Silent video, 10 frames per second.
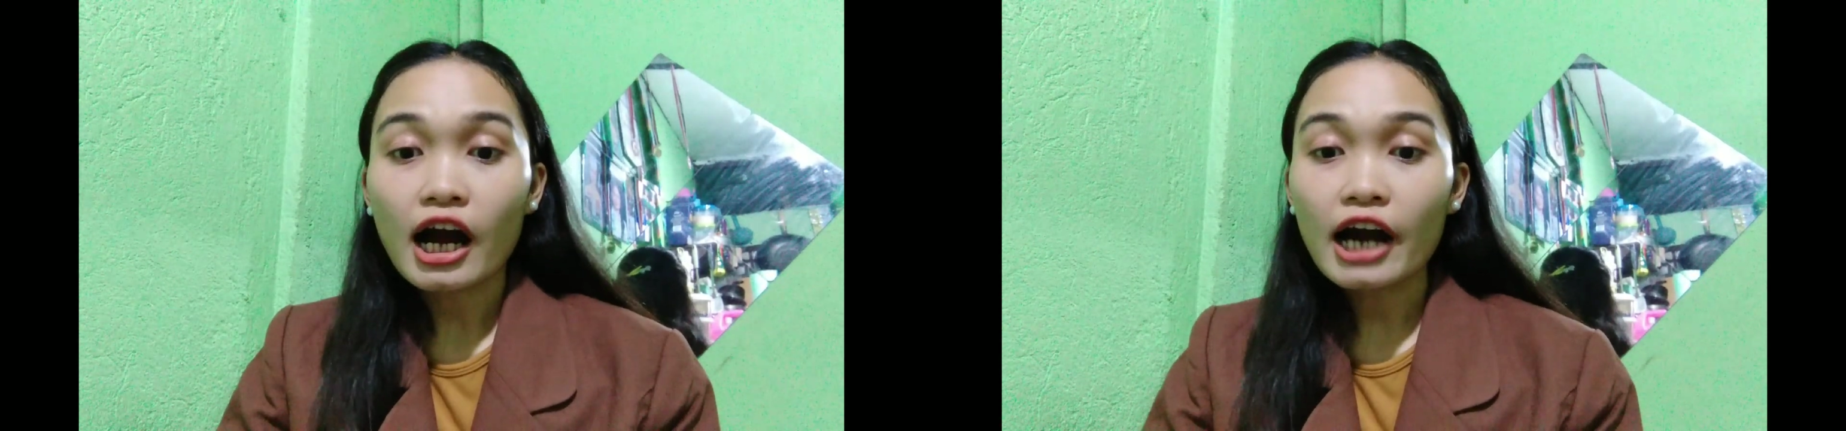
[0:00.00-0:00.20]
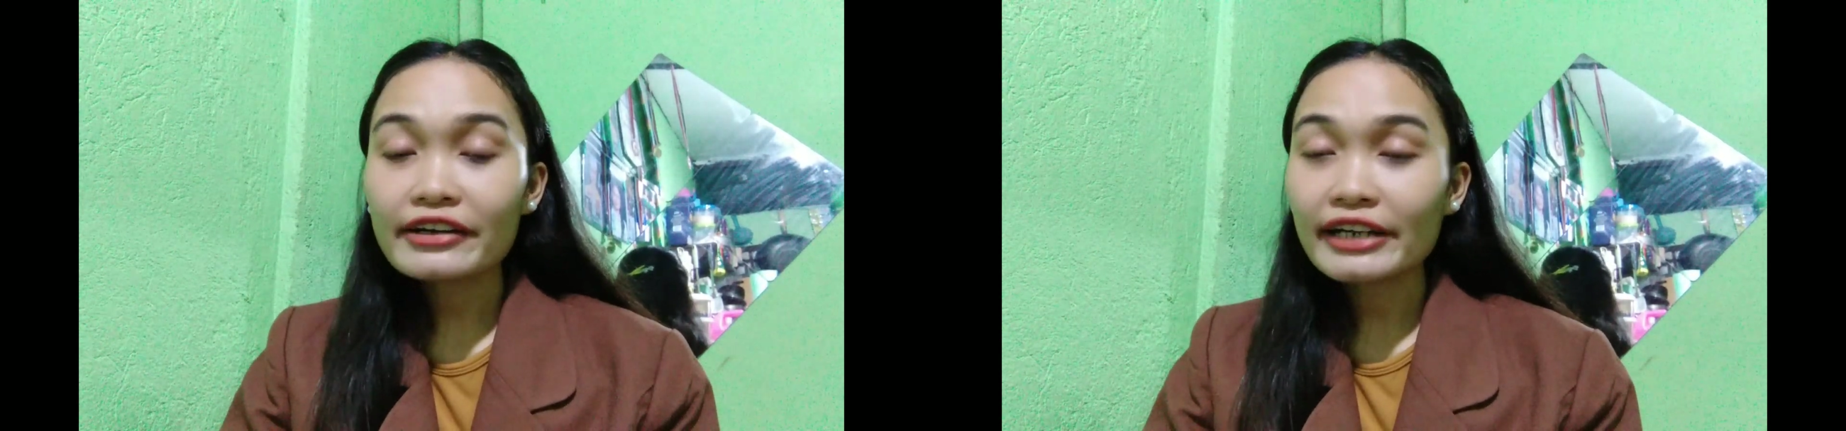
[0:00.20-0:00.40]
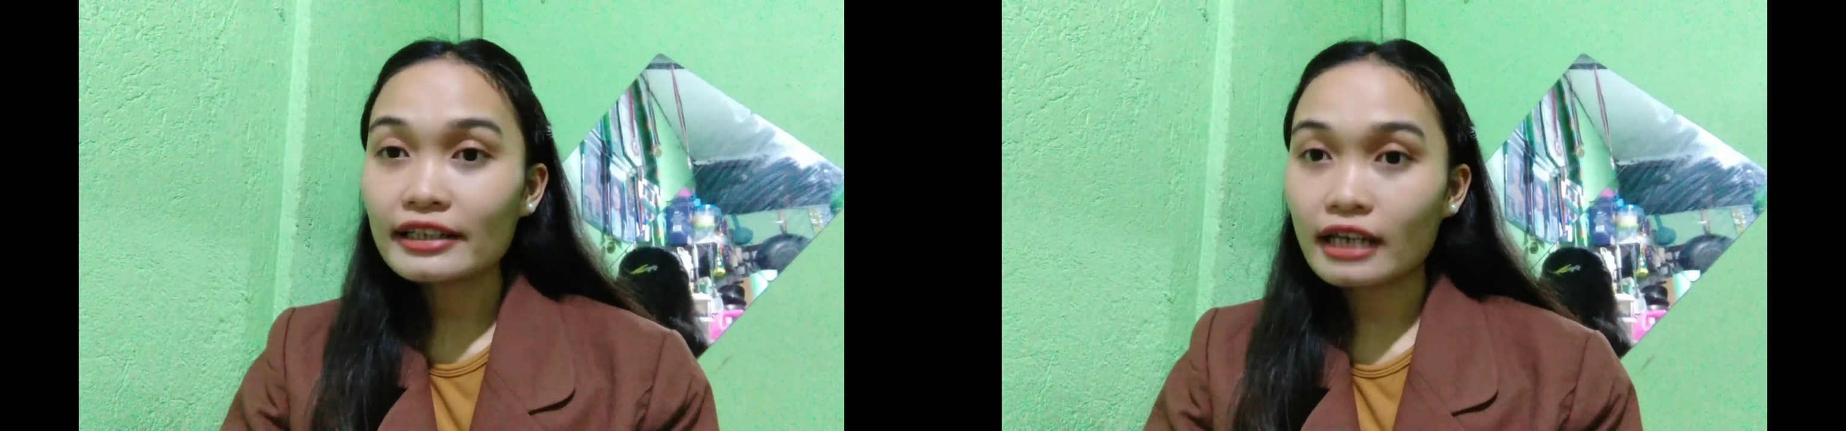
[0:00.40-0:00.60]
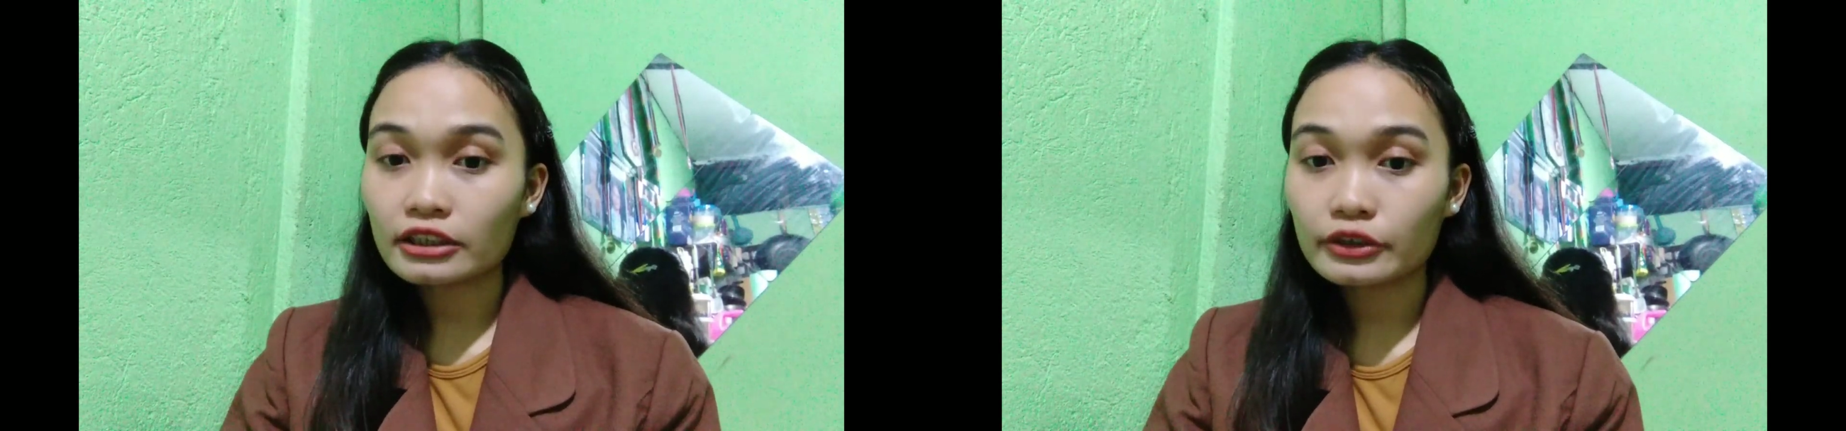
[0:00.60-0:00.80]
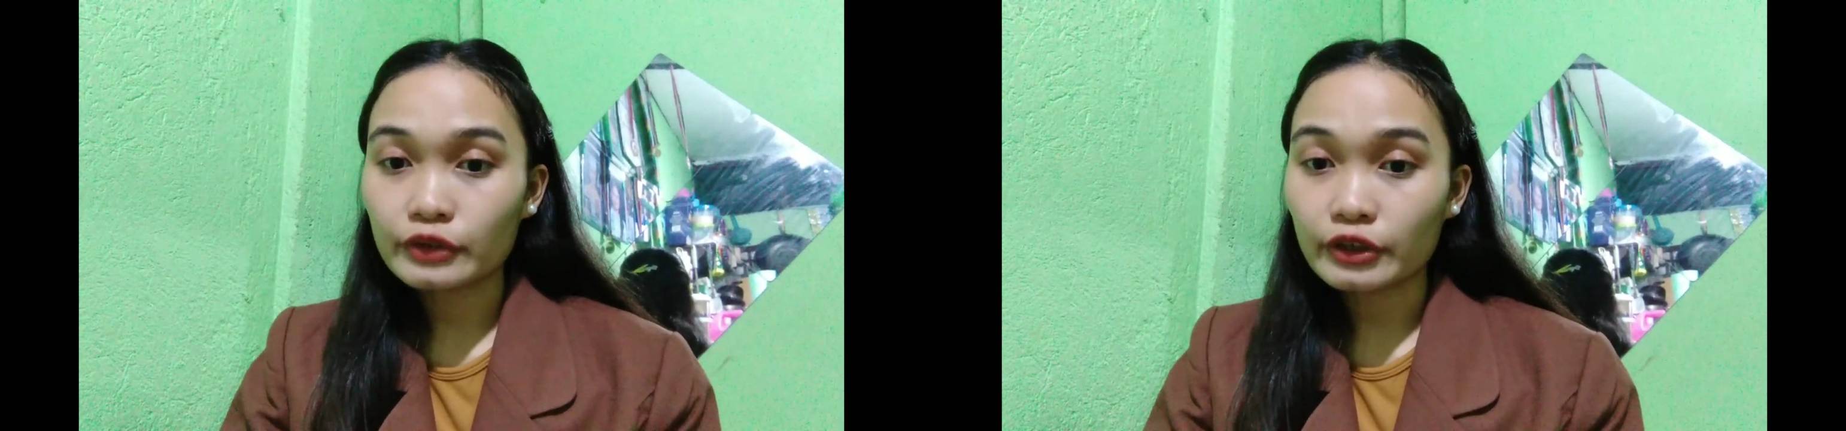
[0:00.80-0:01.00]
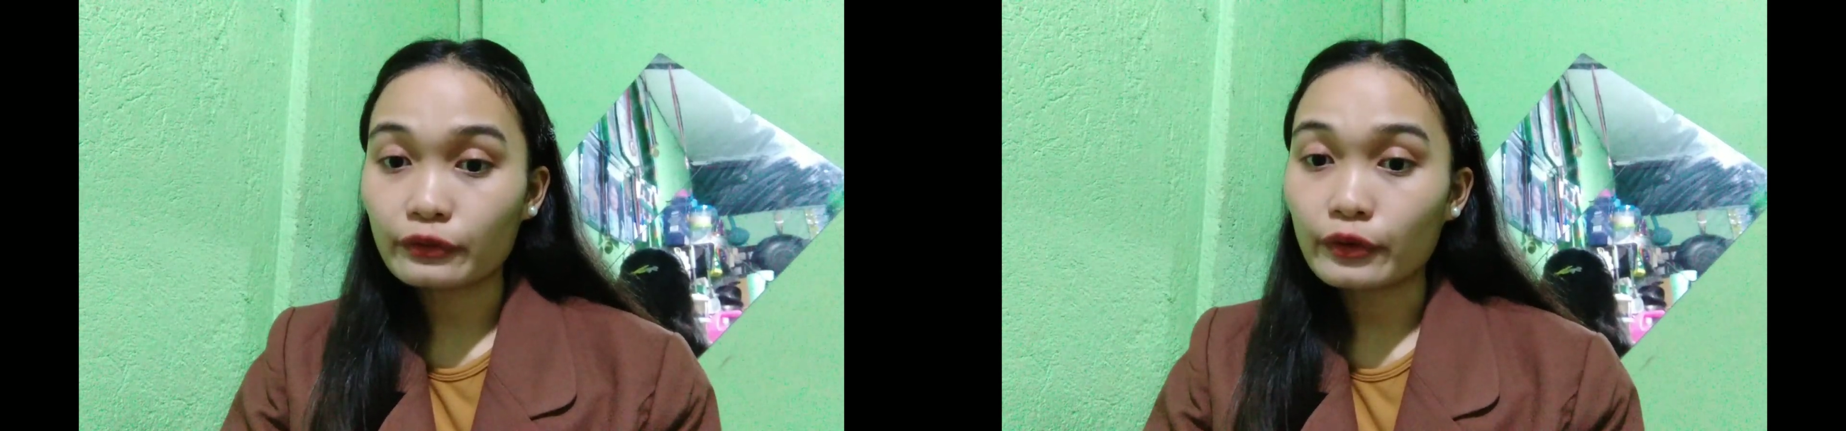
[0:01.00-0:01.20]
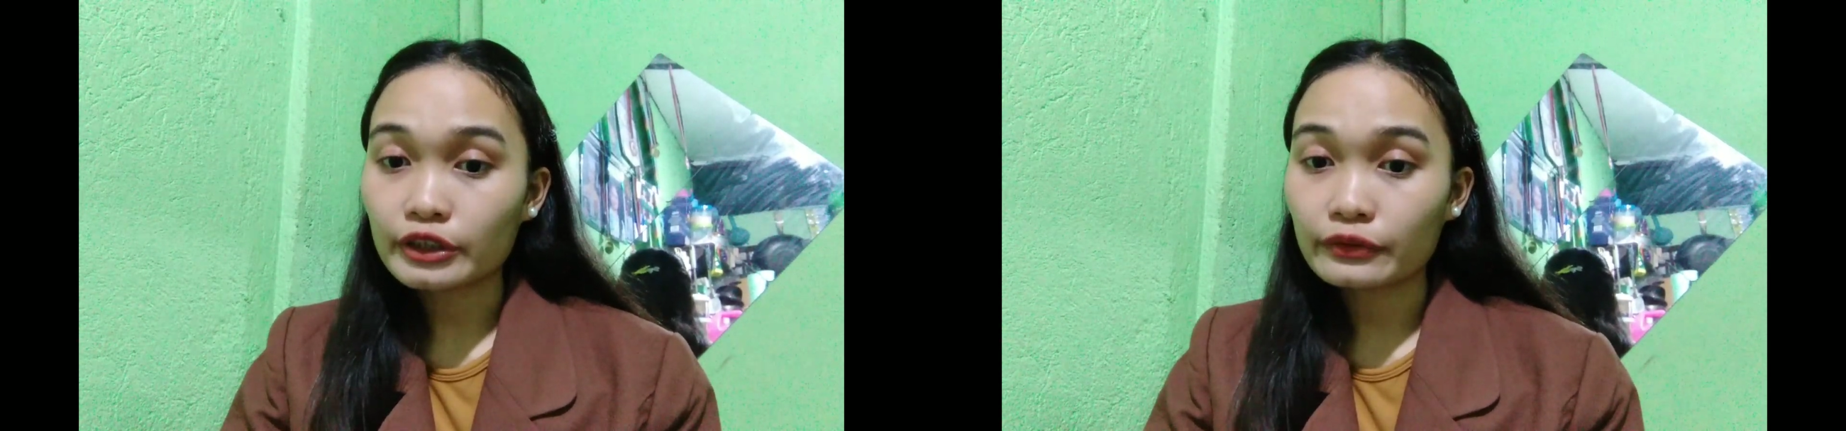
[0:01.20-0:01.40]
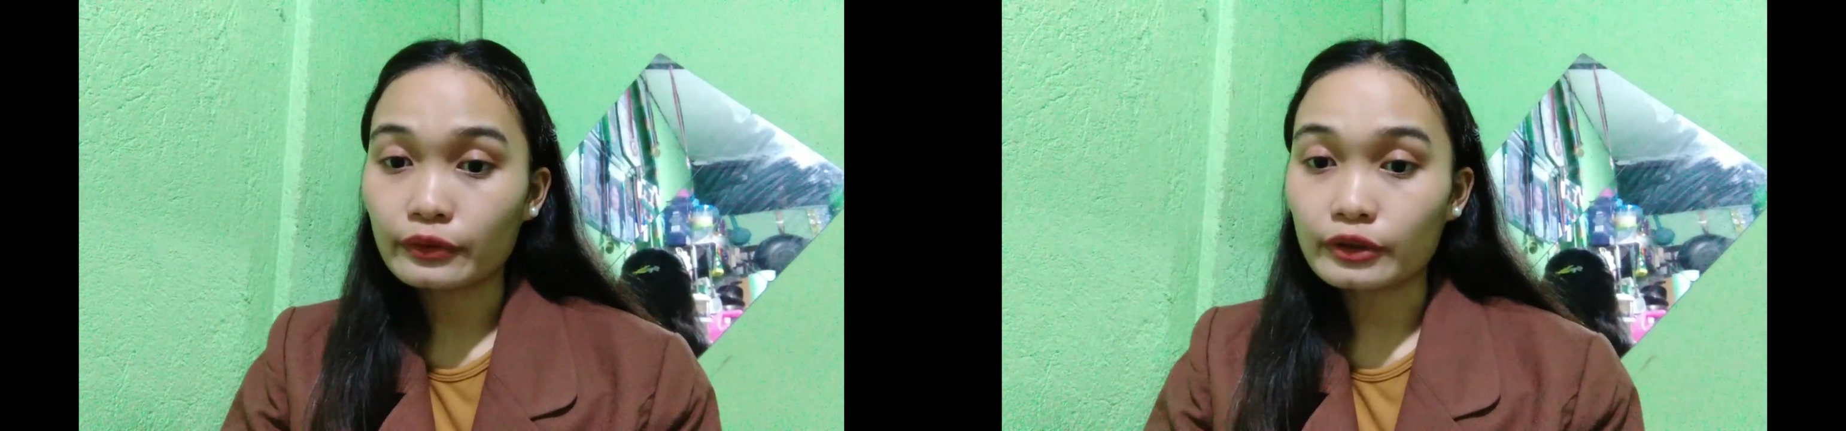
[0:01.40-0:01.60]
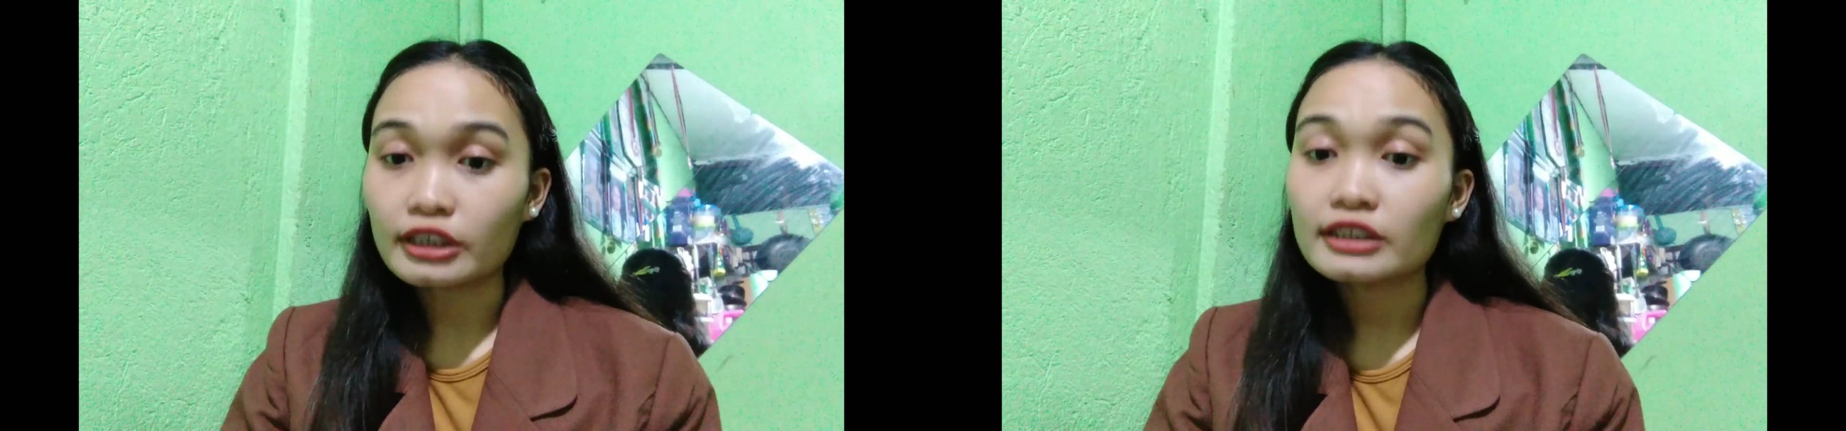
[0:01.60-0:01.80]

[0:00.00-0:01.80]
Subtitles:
RA 9344